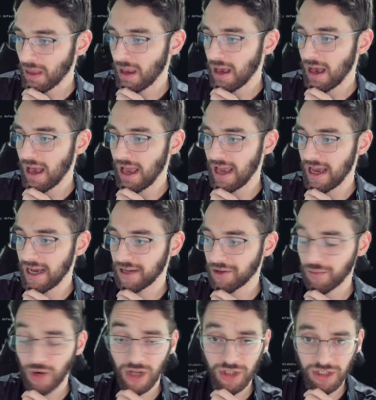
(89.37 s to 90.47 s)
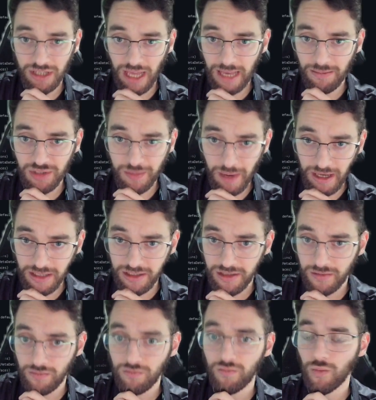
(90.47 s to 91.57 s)
And the project namespace,
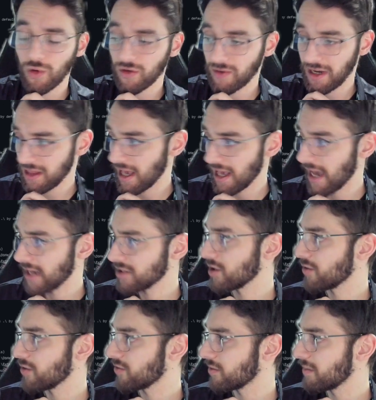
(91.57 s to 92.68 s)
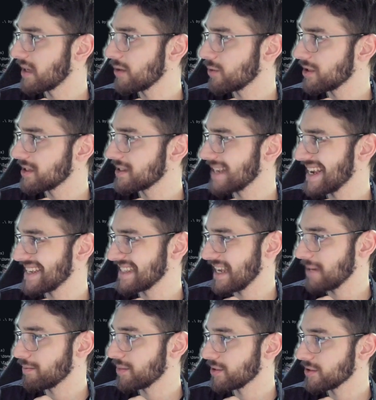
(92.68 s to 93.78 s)
I want to write that. So for me, it was
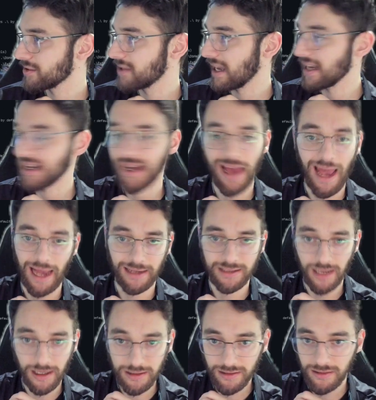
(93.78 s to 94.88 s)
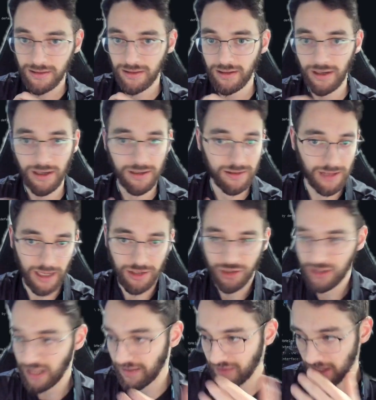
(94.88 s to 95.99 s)
example data access, because I
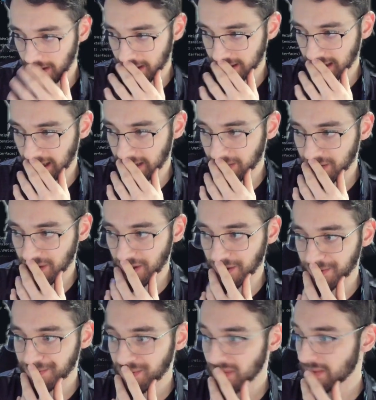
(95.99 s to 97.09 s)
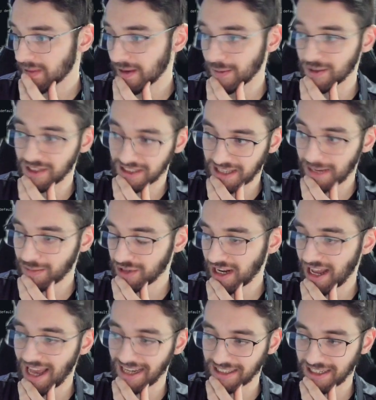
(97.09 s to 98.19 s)
just left that the same. So it was example data
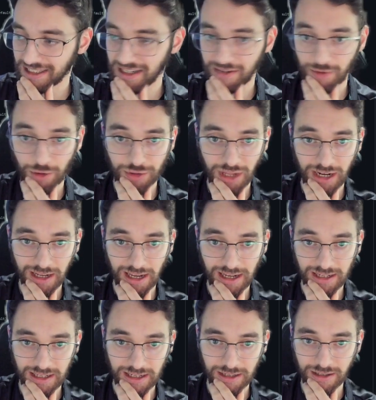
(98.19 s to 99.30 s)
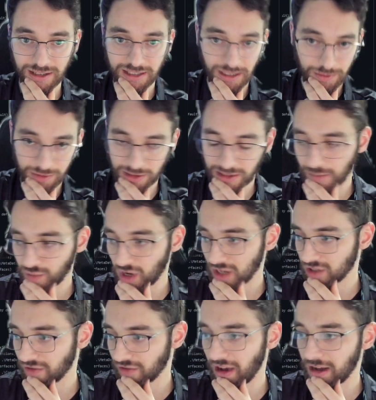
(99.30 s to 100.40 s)
access, and I wrote that again here because that was the same
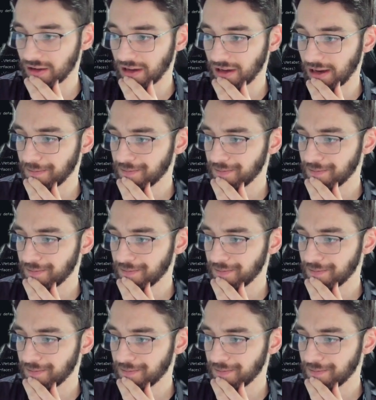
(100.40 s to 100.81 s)
project file name.